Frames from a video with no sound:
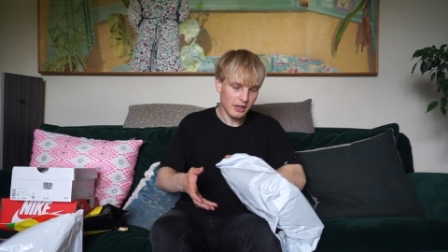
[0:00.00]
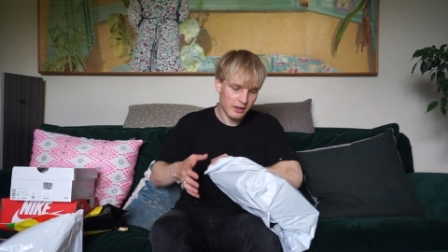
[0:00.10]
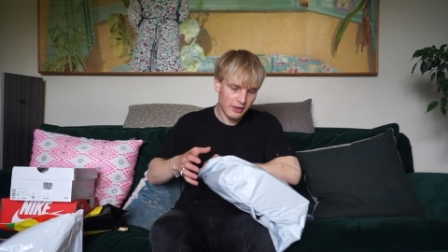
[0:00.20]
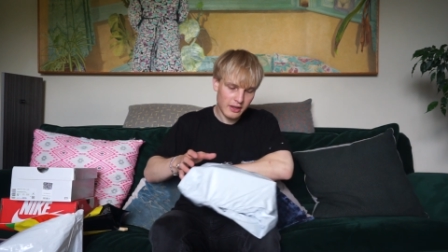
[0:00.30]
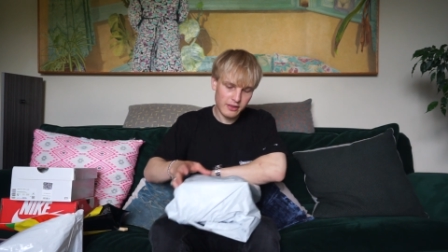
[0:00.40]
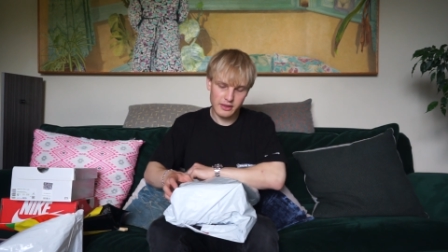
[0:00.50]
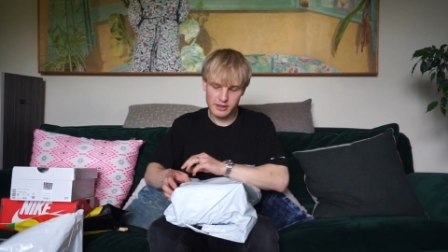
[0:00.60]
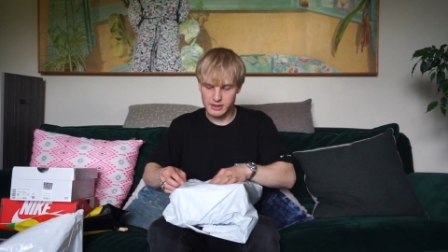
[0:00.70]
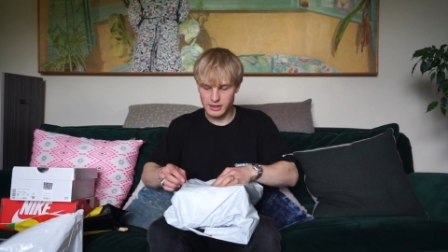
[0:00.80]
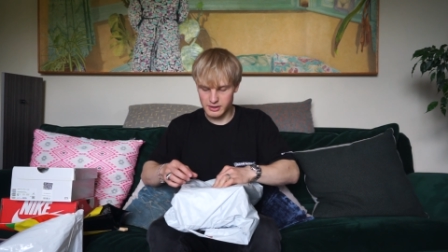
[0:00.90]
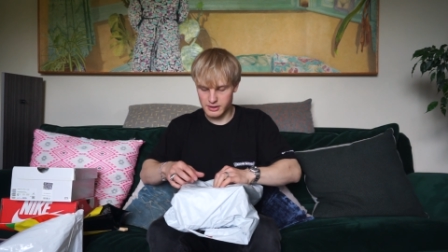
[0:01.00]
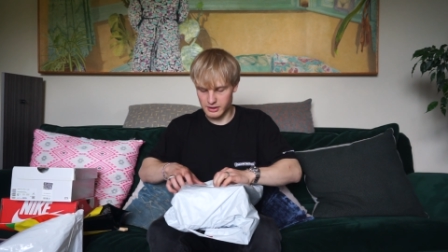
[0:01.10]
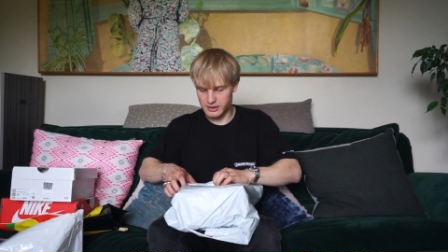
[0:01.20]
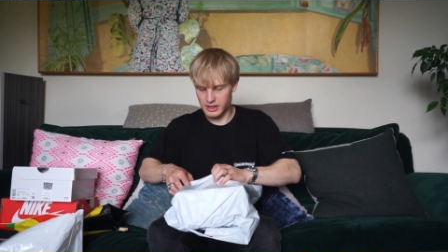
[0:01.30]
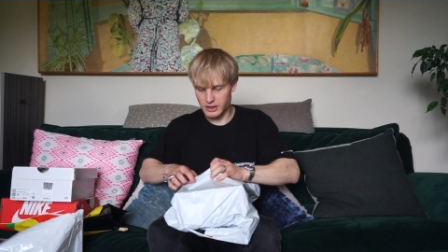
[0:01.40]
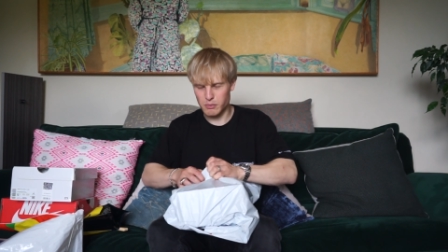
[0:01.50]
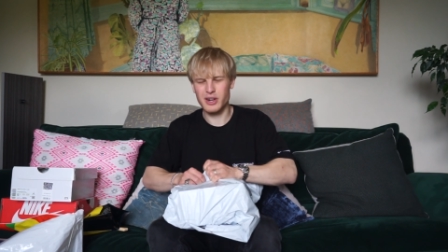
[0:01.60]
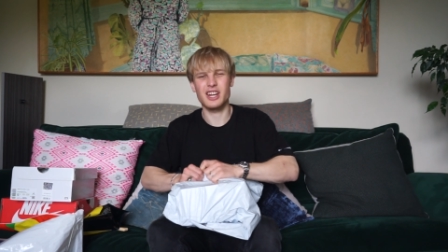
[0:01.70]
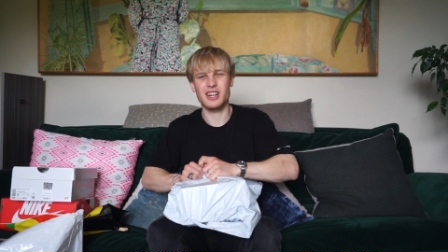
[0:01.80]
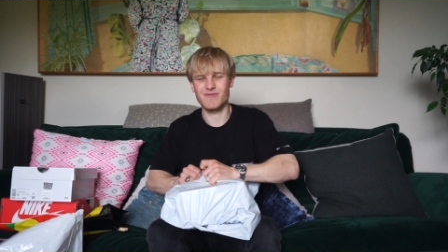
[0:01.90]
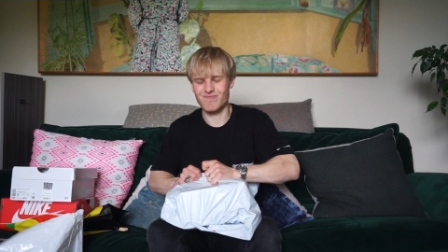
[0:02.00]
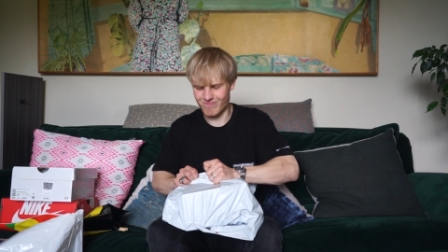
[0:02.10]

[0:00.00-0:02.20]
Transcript: And then this is the second one.